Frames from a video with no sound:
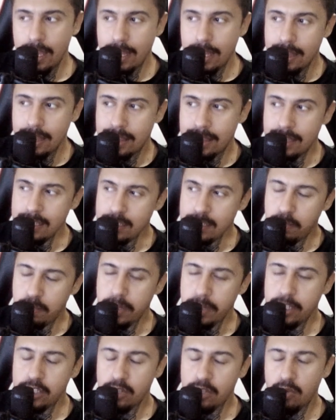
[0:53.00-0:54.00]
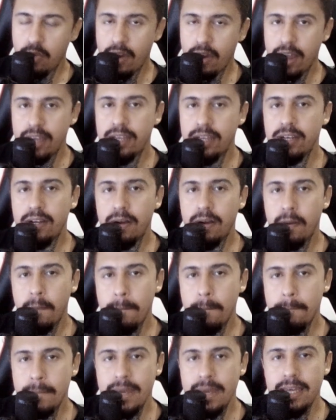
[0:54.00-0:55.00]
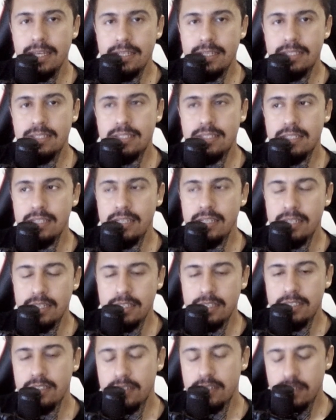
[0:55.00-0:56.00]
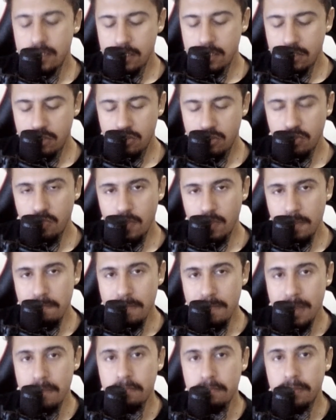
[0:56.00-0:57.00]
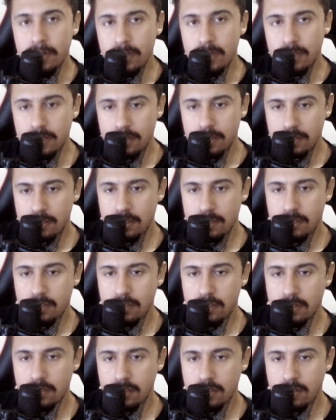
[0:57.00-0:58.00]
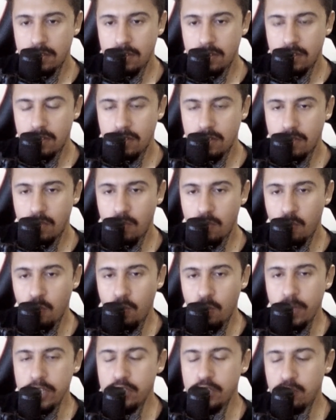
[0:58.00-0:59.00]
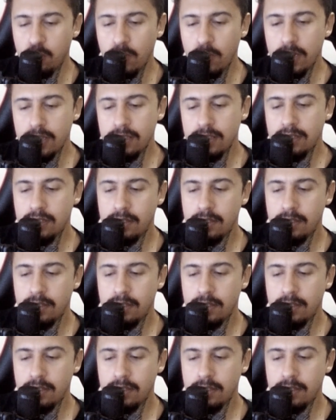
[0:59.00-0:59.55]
This picture right here makes it easier to remember which one